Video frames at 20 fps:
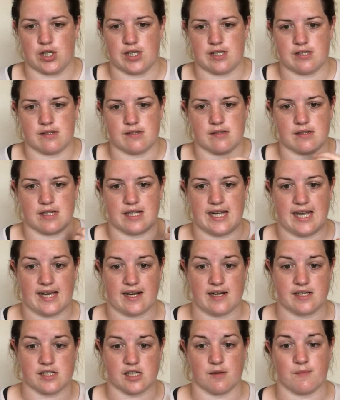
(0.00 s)
So the
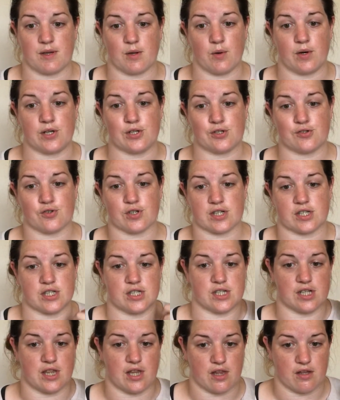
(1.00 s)
neckline's going to be quite
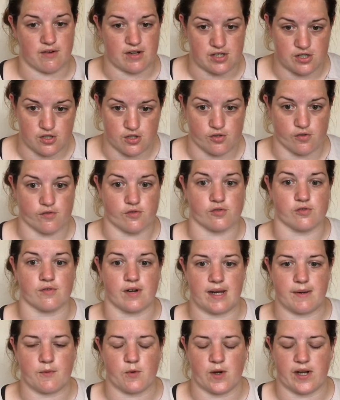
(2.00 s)
structured, and then the rest should sort of
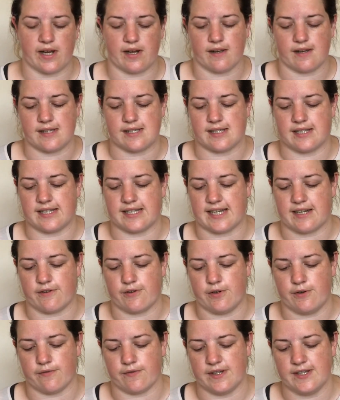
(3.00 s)
drape quite nicely
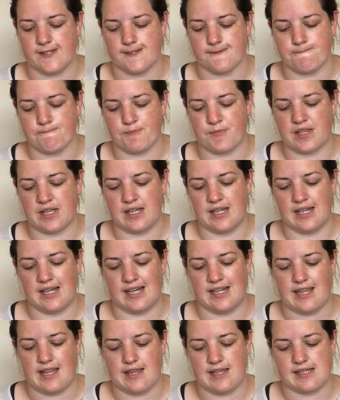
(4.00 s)
down off it.
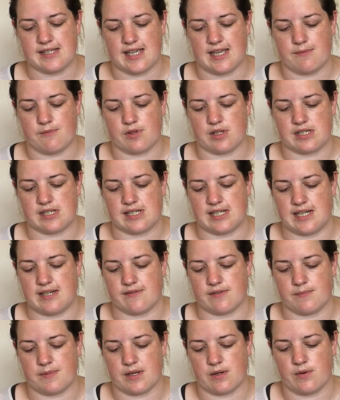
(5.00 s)
And then the same on the
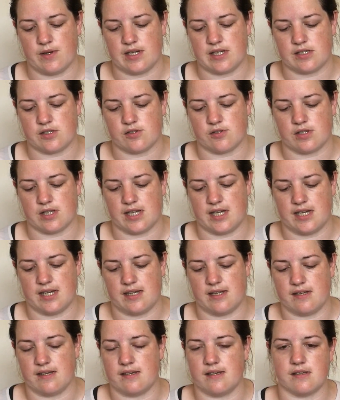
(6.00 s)
sleeves. It'll be quite
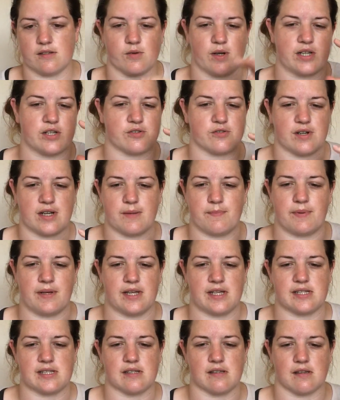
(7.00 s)

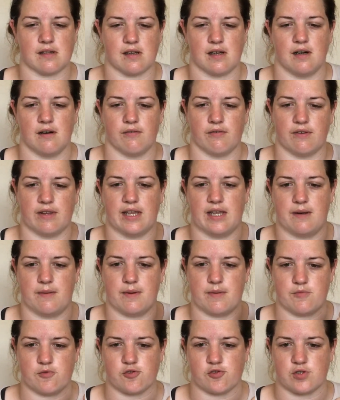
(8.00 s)
drapey until the cuff, and then
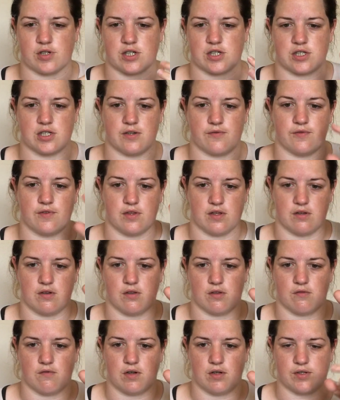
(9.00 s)
a bit more structured for
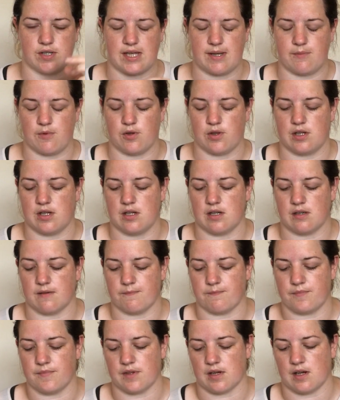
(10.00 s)
the rolled hem on
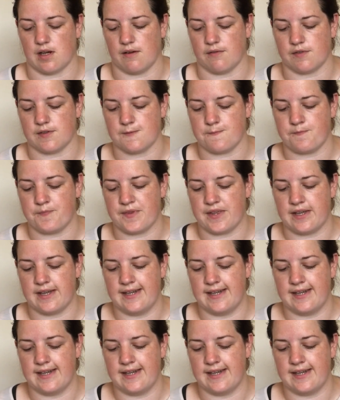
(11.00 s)
the cuffs.